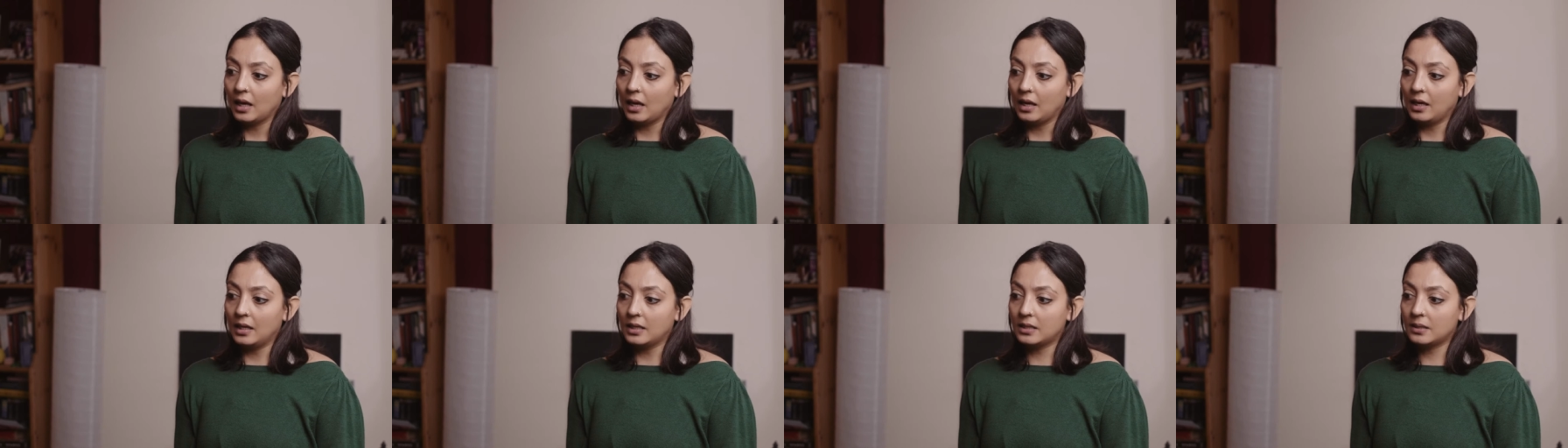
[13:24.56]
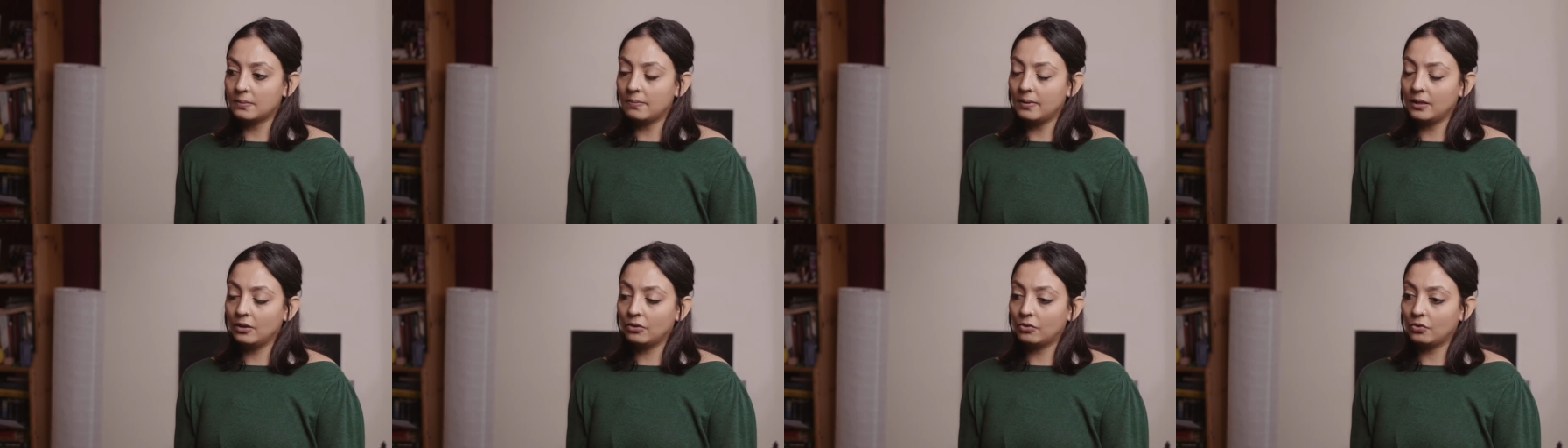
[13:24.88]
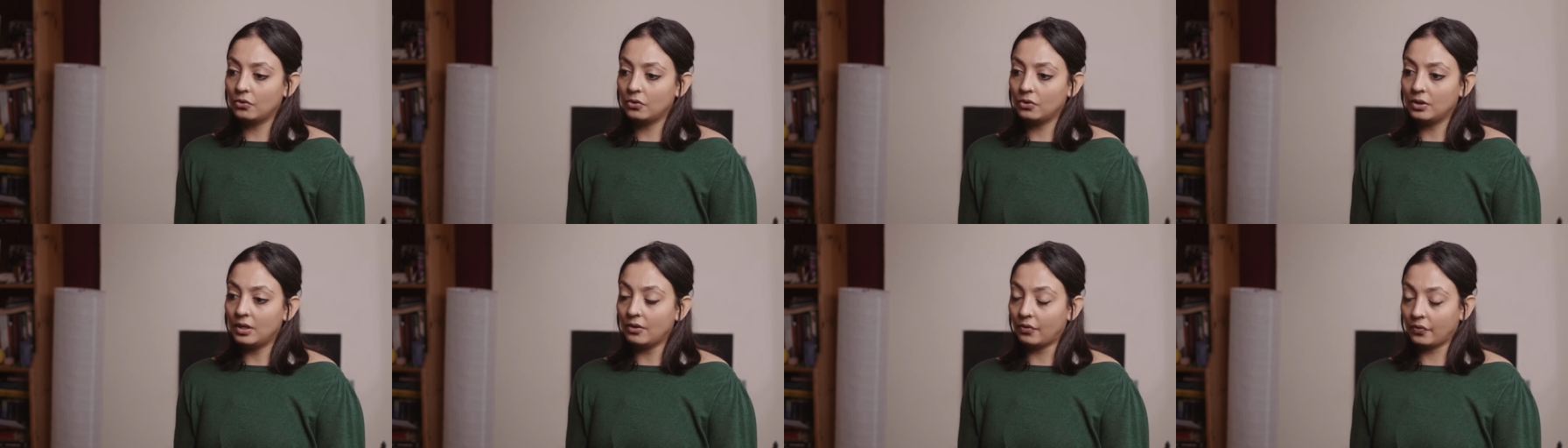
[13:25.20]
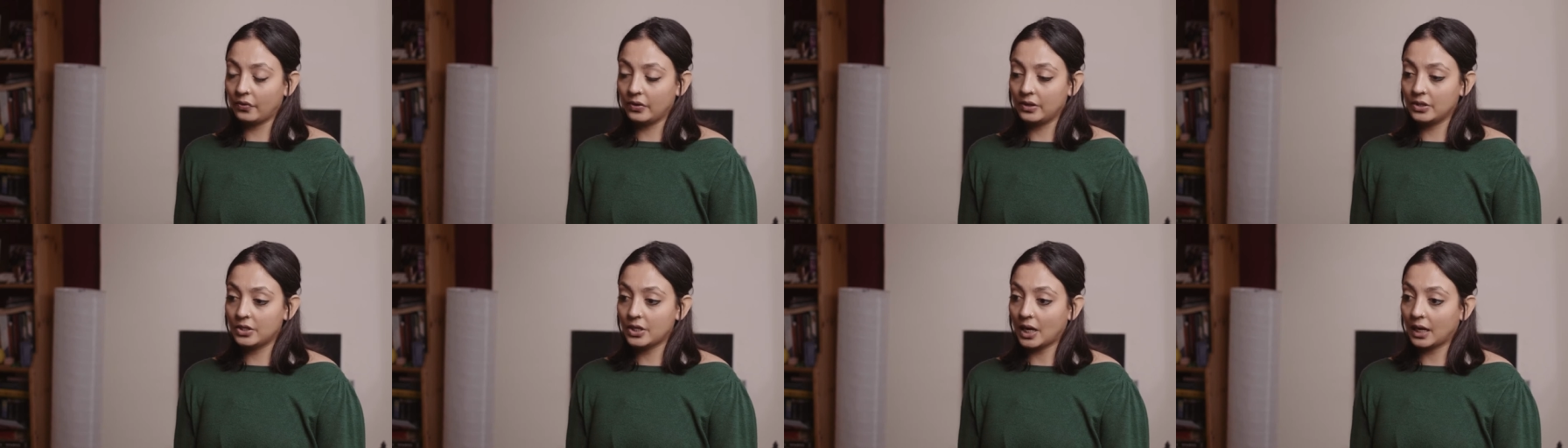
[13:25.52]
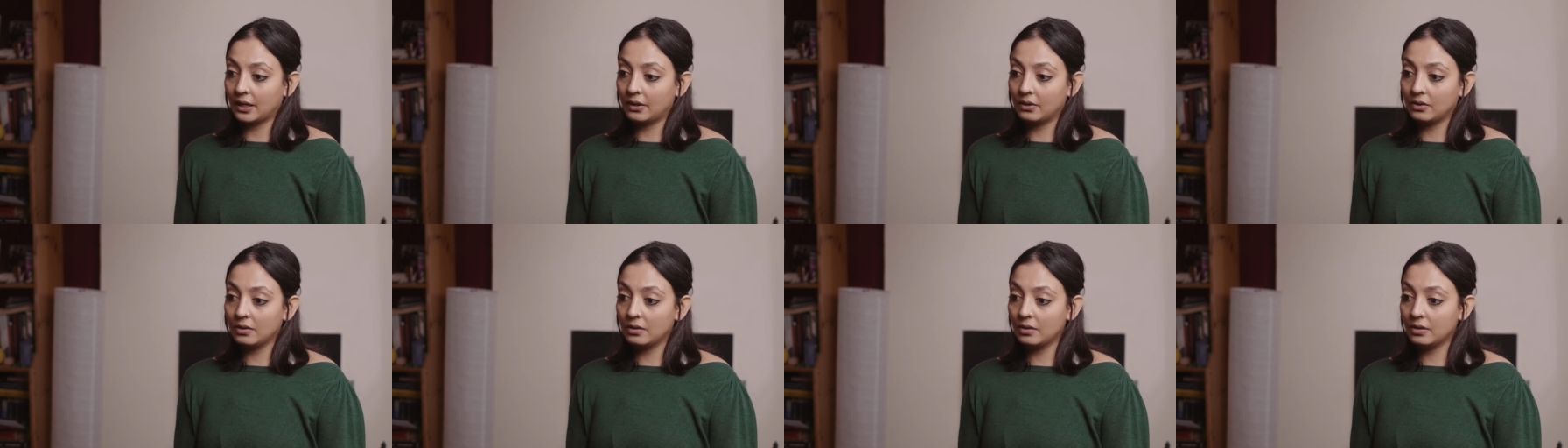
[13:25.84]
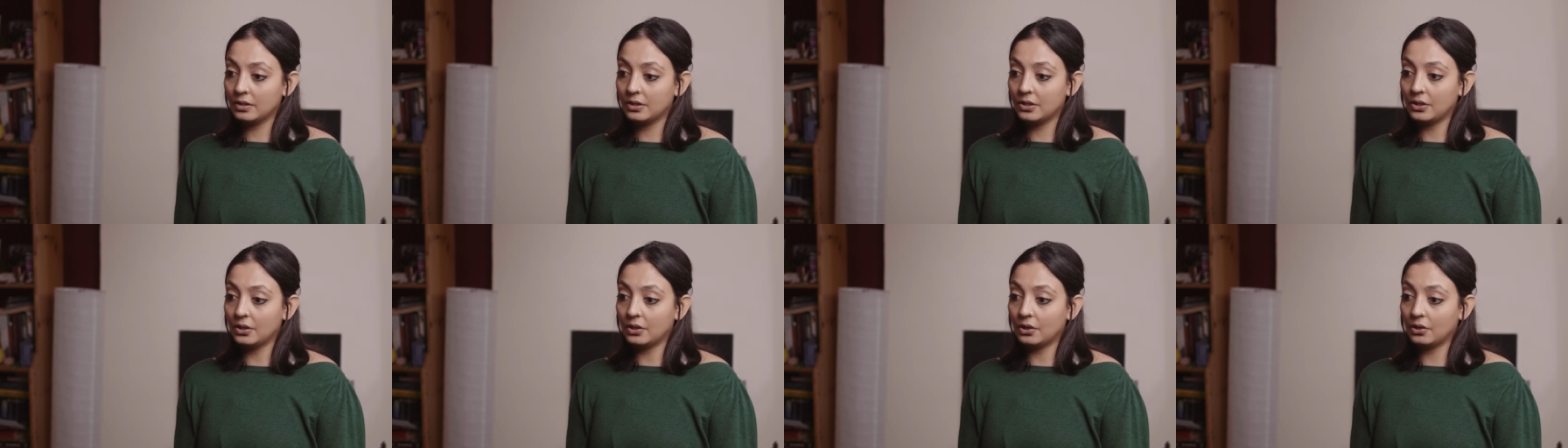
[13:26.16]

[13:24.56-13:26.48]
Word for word: It's been through different channels.